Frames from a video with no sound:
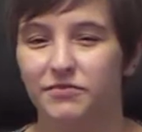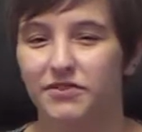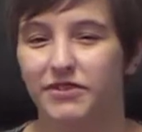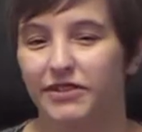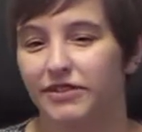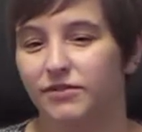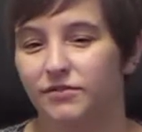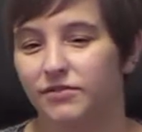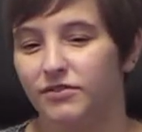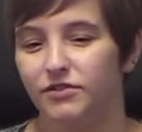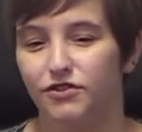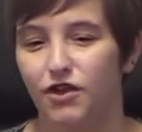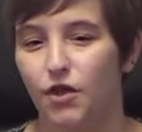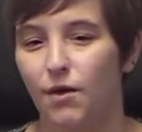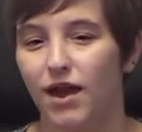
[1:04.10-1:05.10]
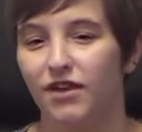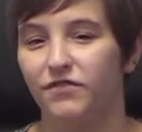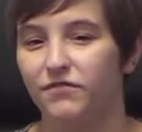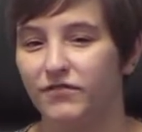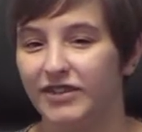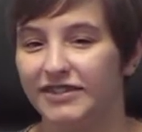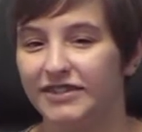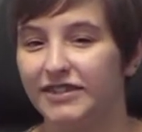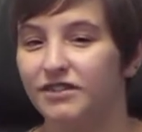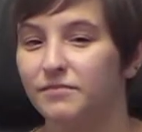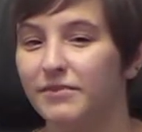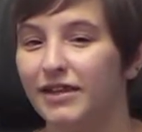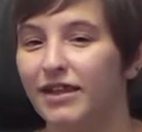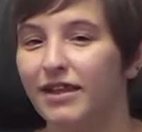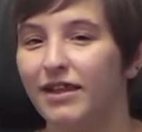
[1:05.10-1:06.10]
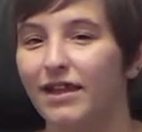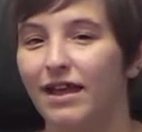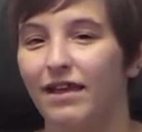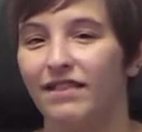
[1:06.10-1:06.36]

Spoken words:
really know how to fix it in the beginning,